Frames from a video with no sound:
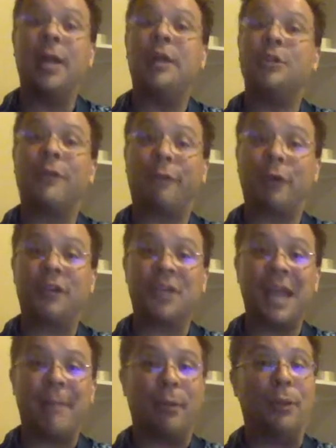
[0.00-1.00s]
So for
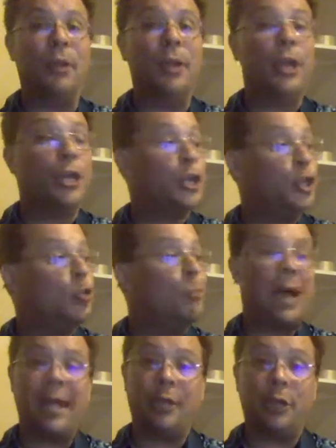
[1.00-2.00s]
example, you
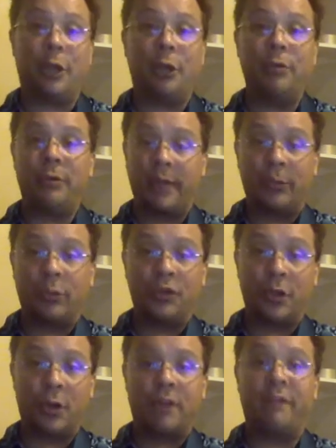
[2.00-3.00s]
might go, and we'll
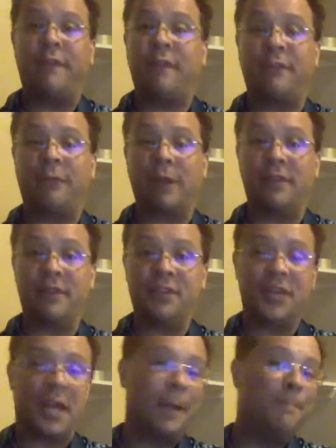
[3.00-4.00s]
start on the 5th fret this
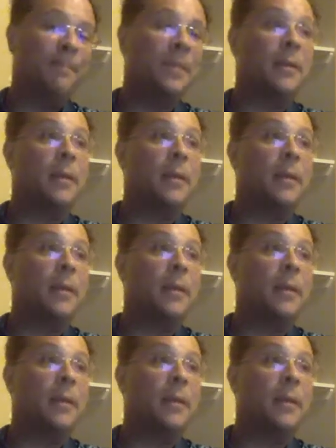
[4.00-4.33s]
time,